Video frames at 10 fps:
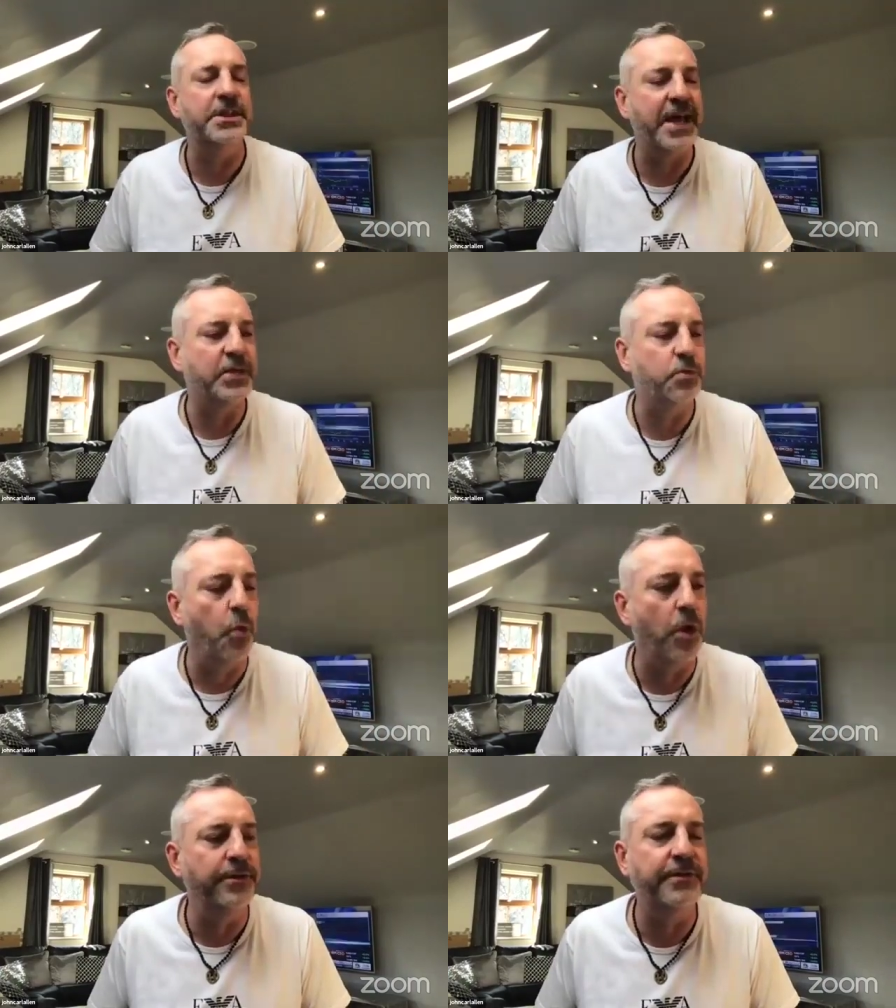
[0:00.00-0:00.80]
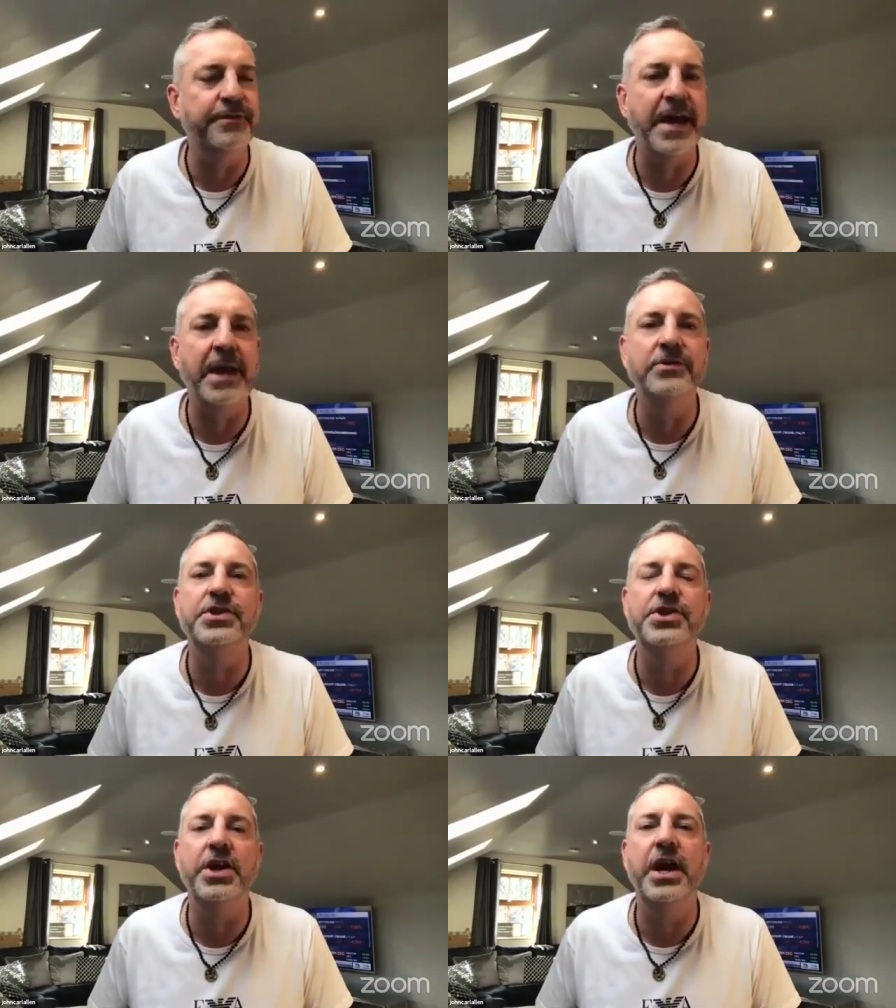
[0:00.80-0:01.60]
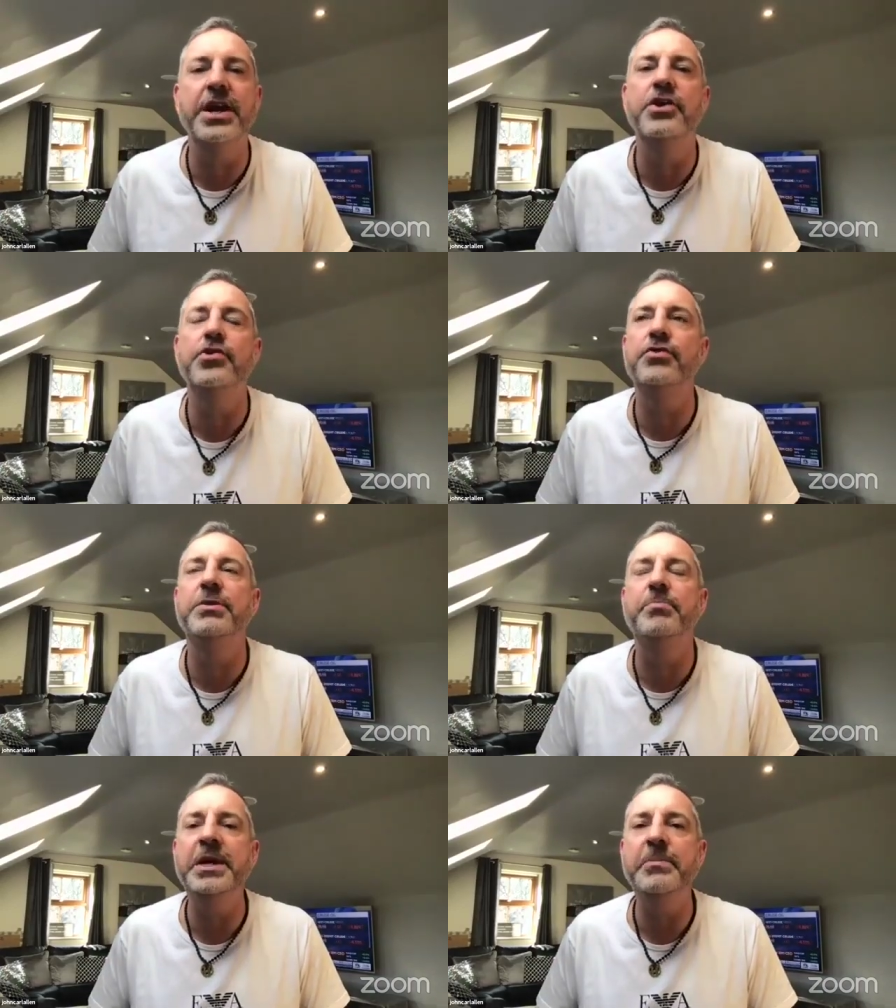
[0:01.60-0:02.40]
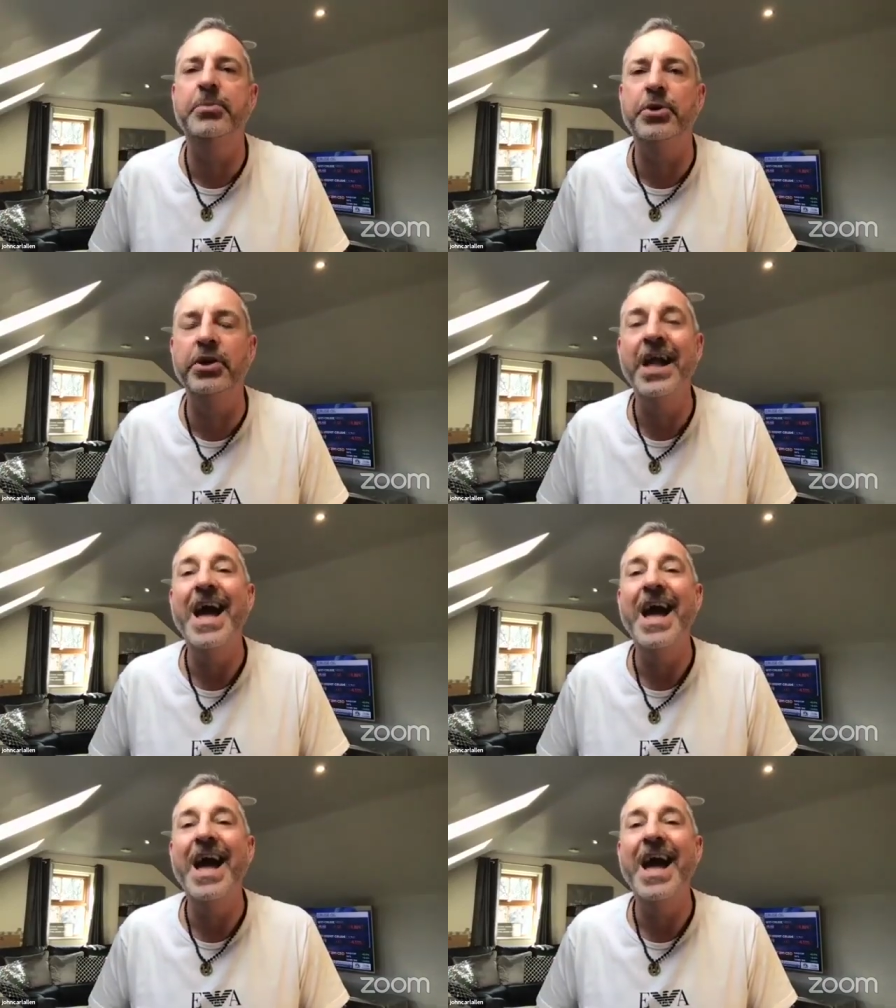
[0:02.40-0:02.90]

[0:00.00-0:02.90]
So that's 1,900 people